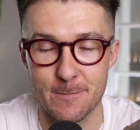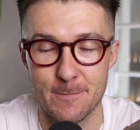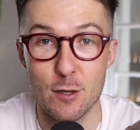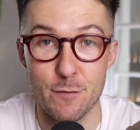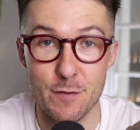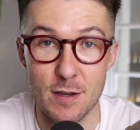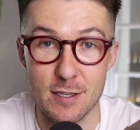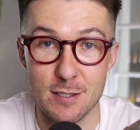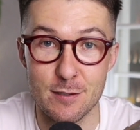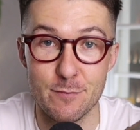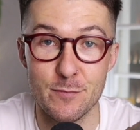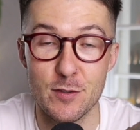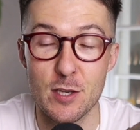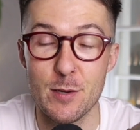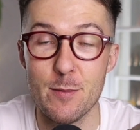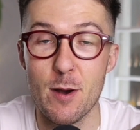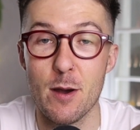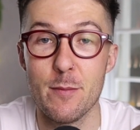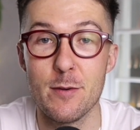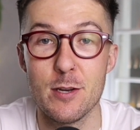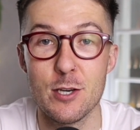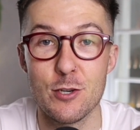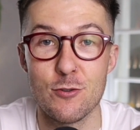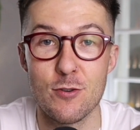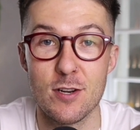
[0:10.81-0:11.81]
So if that's something you might
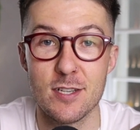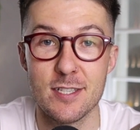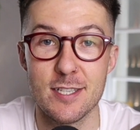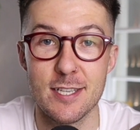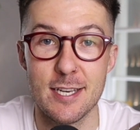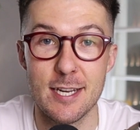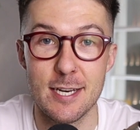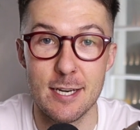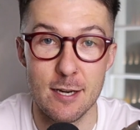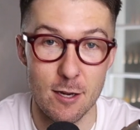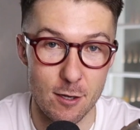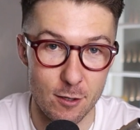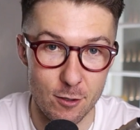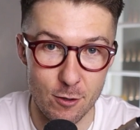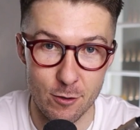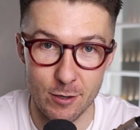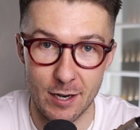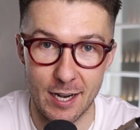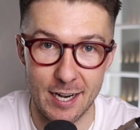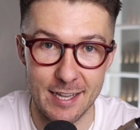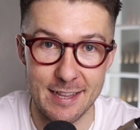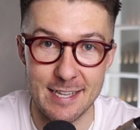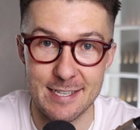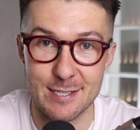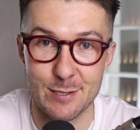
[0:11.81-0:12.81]
be interested in, go and
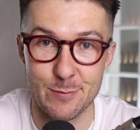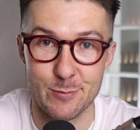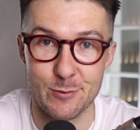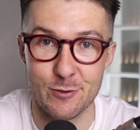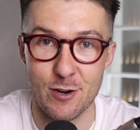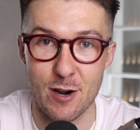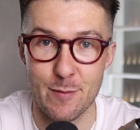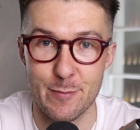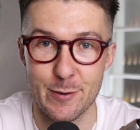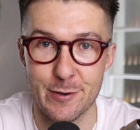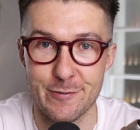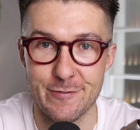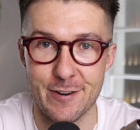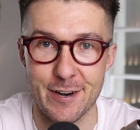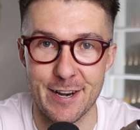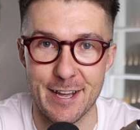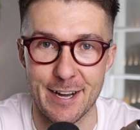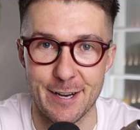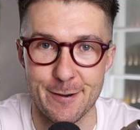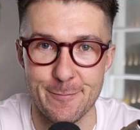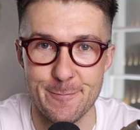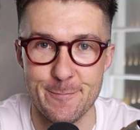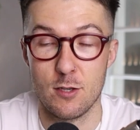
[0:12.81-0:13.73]
click that subscribe button right now.